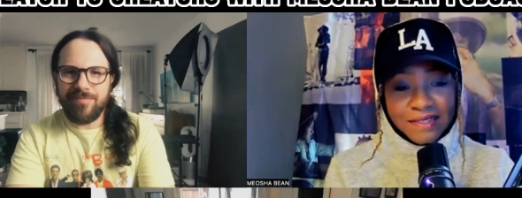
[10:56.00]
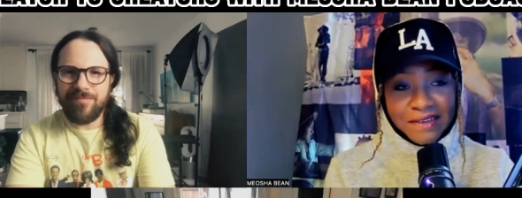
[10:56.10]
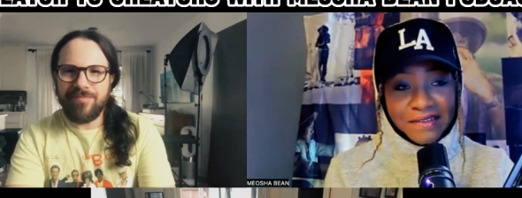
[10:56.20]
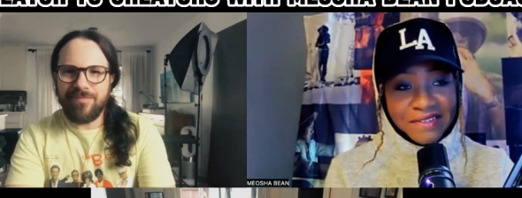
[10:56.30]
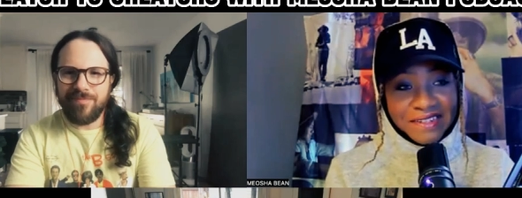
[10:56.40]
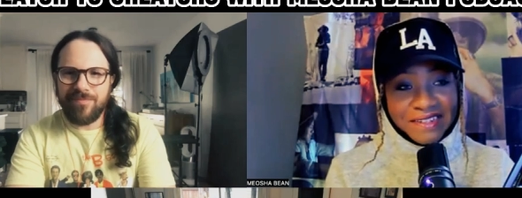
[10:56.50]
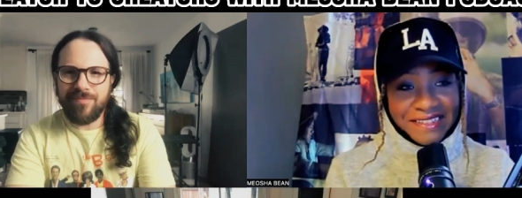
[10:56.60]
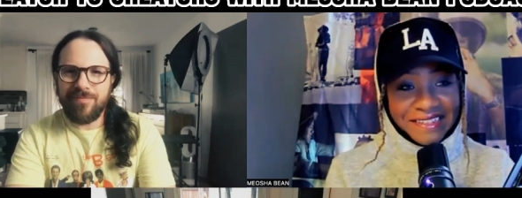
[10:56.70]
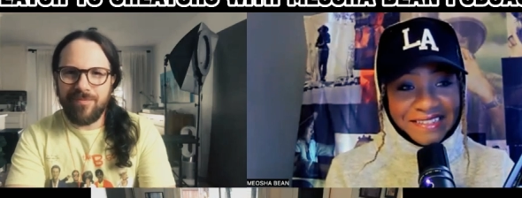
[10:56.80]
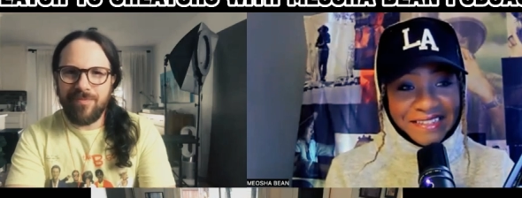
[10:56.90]

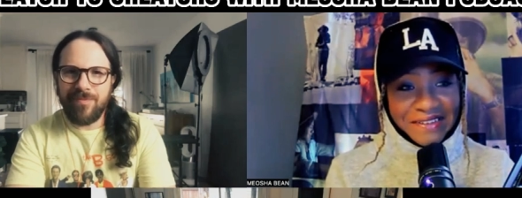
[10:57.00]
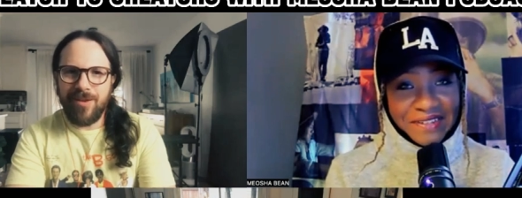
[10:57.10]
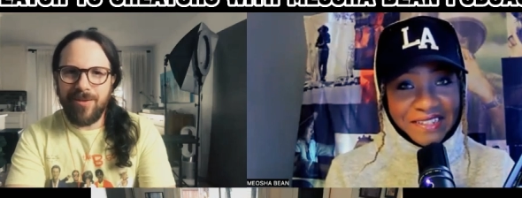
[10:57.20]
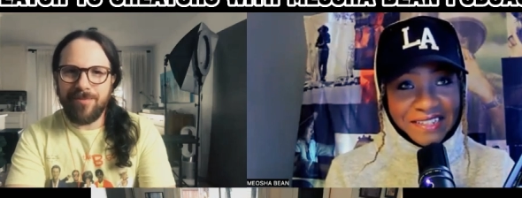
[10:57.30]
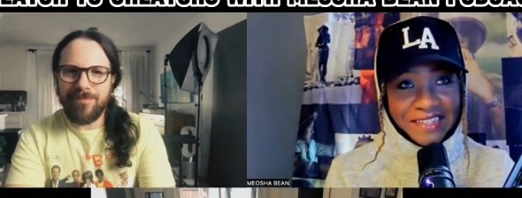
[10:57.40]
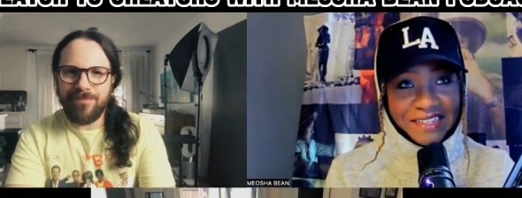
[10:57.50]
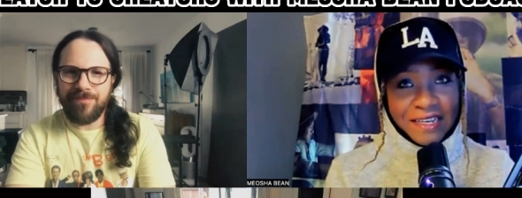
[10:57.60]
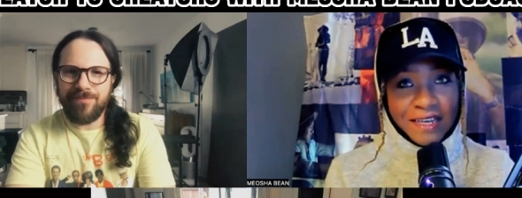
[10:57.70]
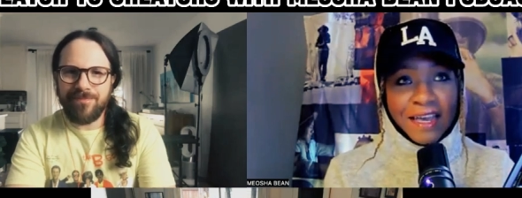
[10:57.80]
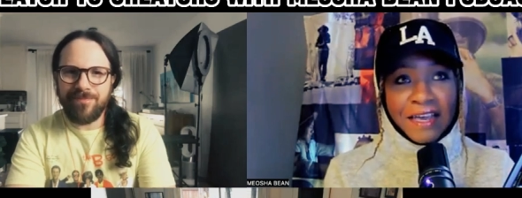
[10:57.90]
Speaker 1: Definitely, definitely.
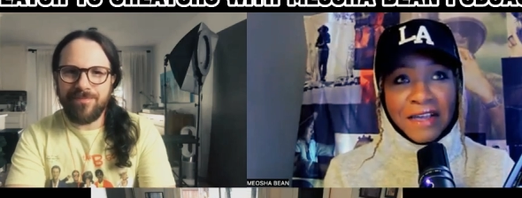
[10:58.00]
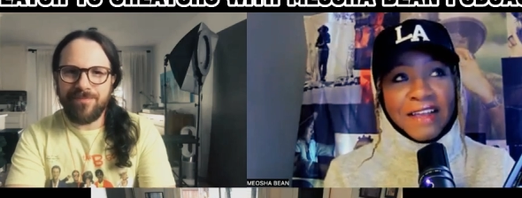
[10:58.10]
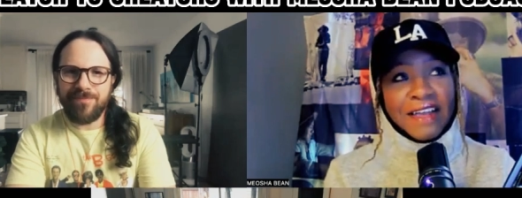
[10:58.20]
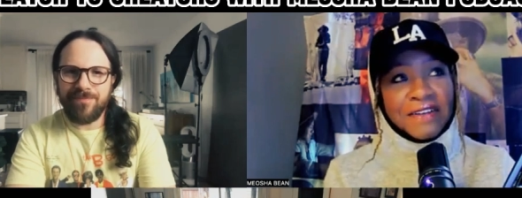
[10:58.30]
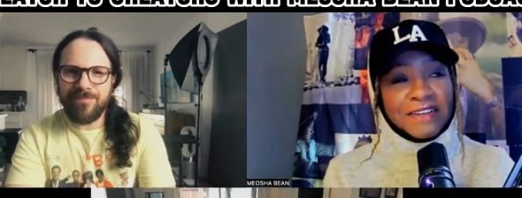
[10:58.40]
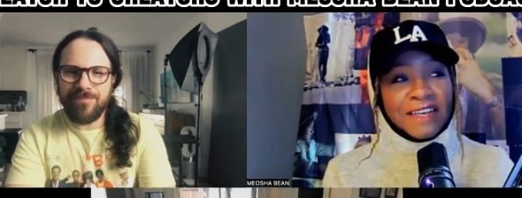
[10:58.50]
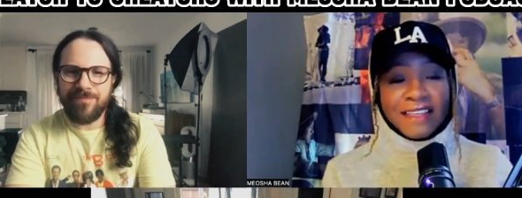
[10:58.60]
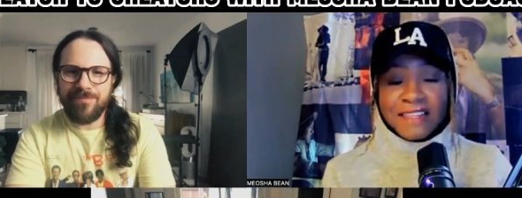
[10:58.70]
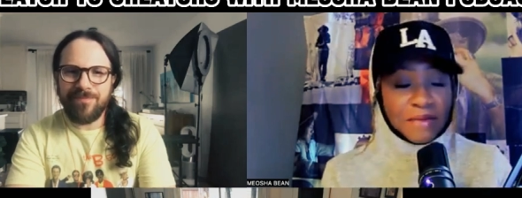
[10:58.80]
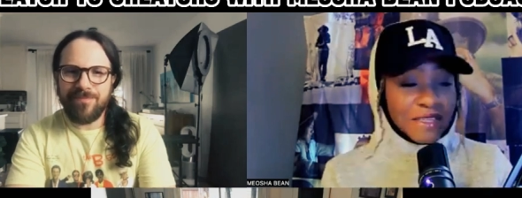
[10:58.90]
Aaron, Aaron
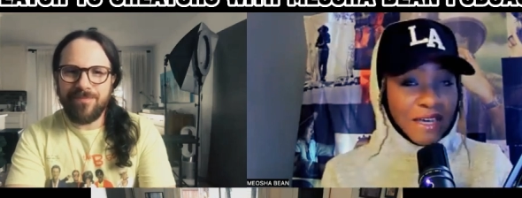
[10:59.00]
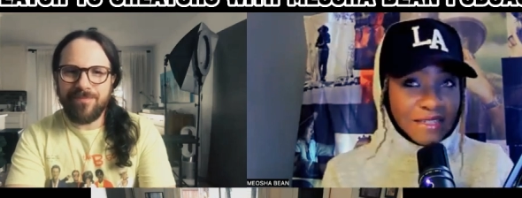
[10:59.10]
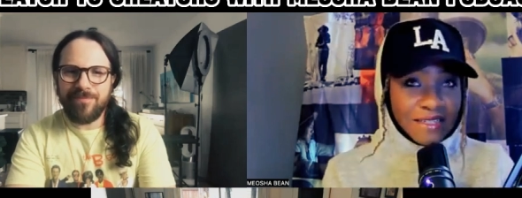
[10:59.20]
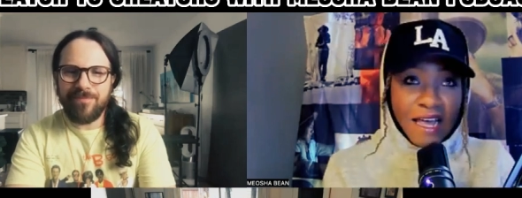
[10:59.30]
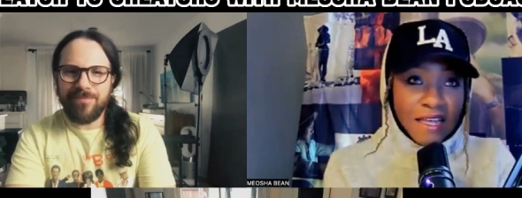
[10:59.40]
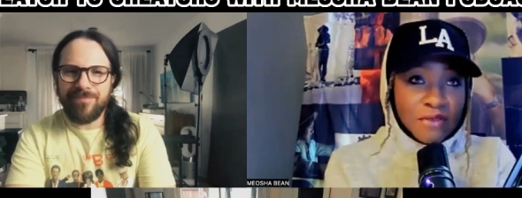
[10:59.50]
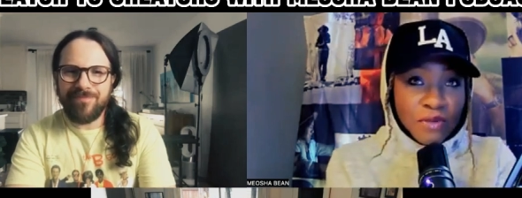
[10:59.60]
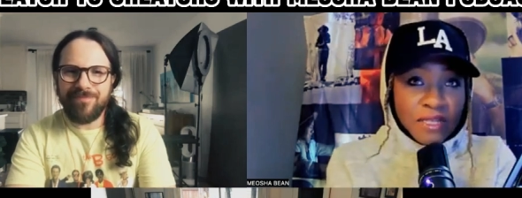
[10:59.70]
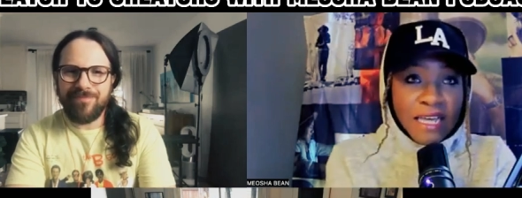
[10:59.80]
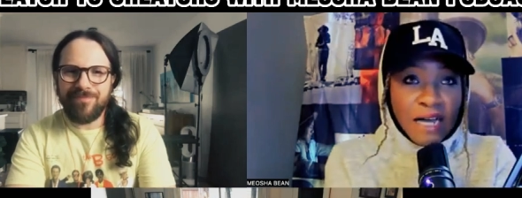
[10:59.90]
it, I mean, guys, I, it
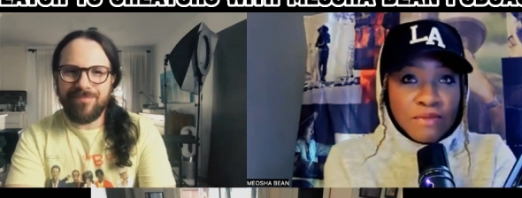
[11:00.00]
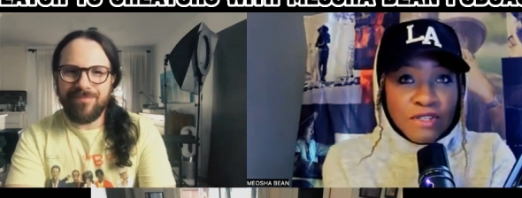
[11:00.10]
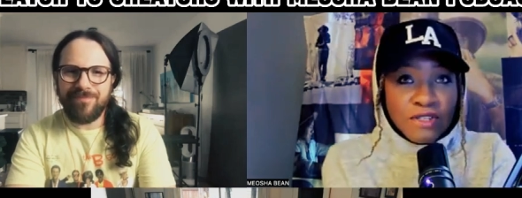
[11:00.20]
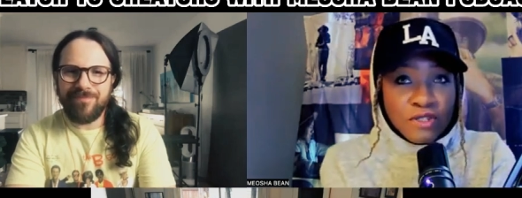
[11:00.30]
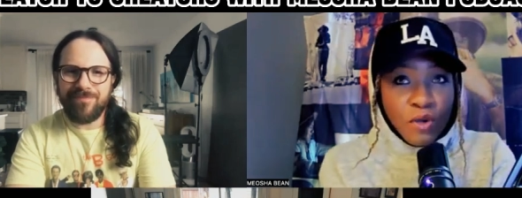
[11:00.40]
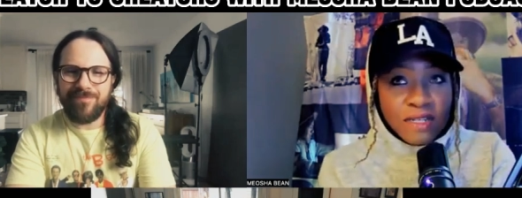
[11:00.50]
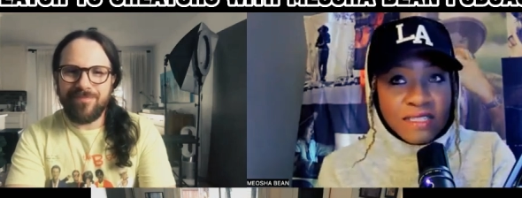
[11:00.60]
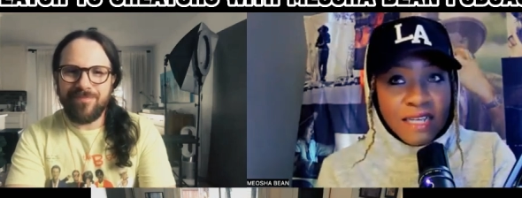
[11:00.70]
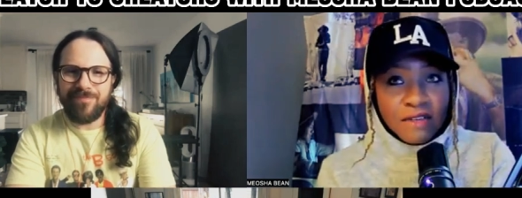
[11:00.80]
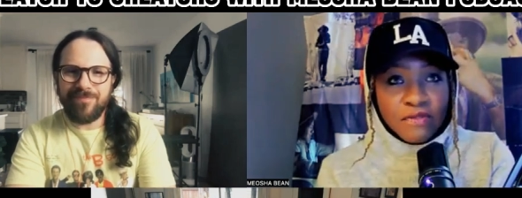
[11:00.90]
really, I'm just so
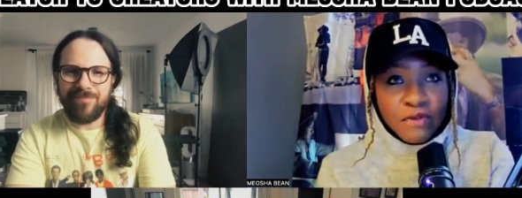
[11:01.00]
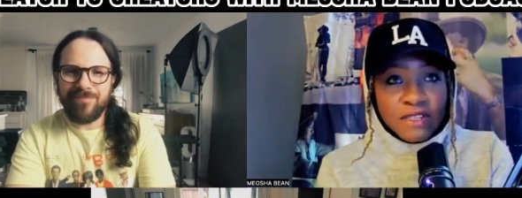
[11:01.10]
excited for